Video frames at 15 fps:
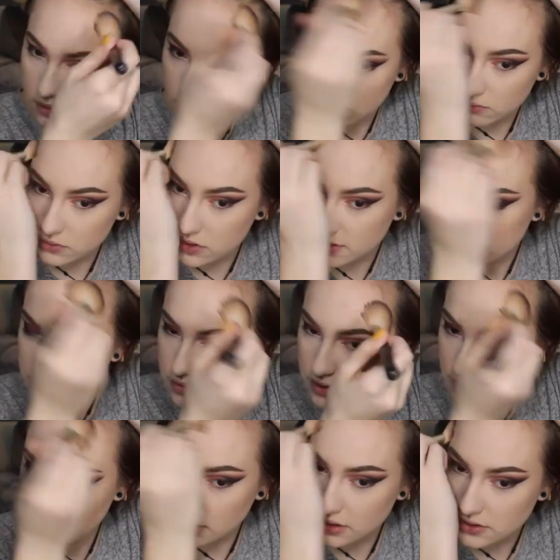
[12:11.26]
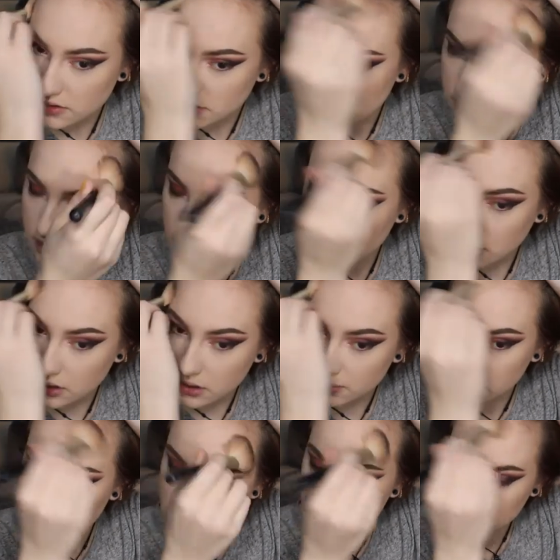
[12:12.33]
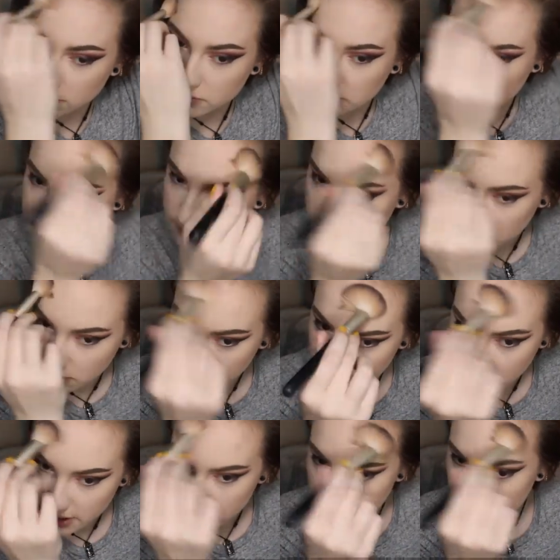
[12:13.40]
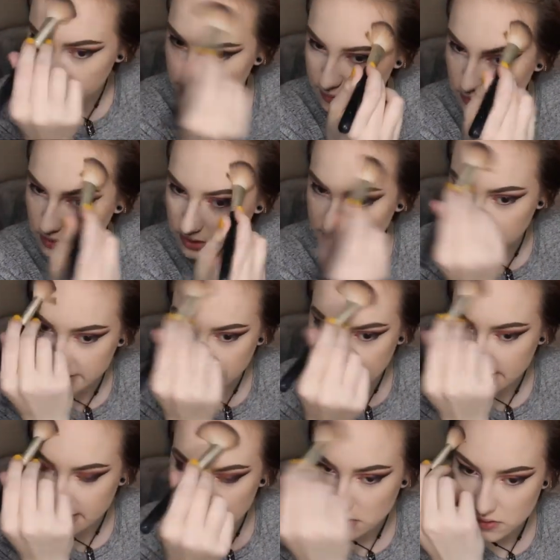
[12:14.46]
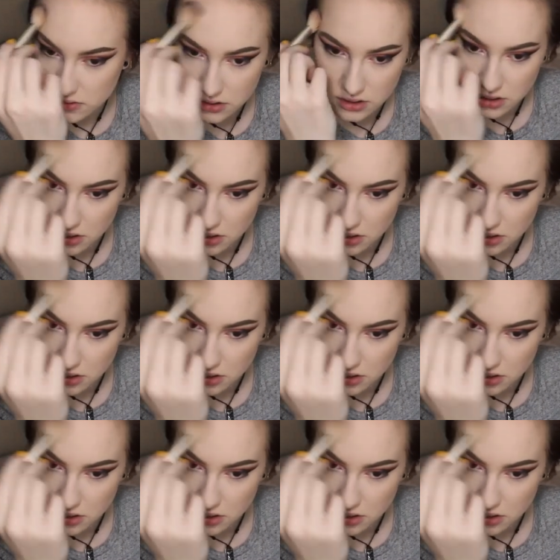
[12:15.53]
I'm just doing it in a circular motion over my forehead, and I'm gonna pull it down